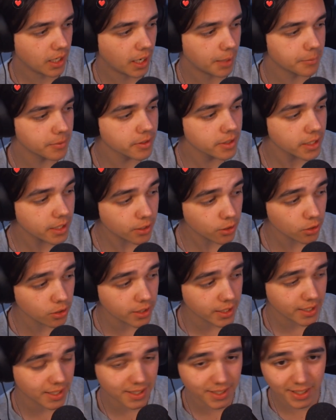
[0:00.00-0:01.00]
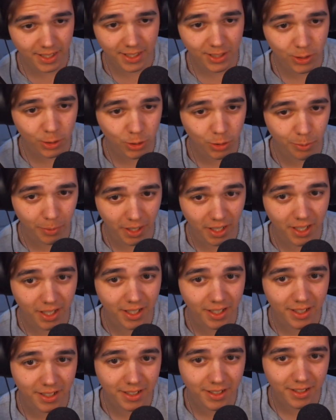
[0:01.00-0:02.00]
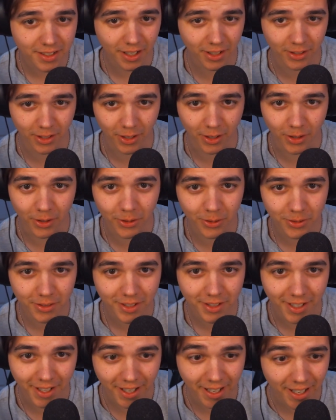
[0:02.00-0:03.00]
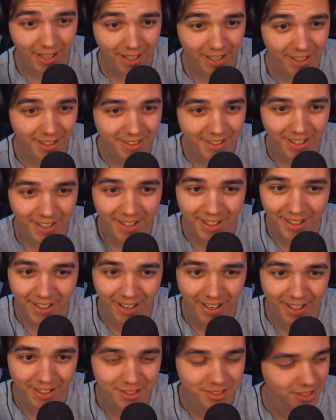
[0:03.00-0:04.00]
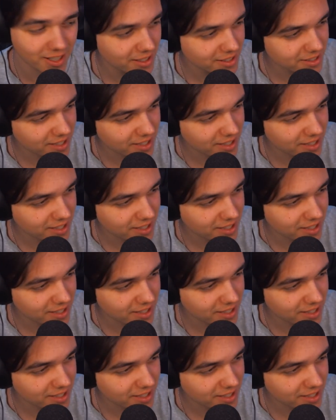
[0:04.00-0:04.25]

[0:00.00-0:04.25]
I'm literally here, man. Hello? Hey. Hey, guys.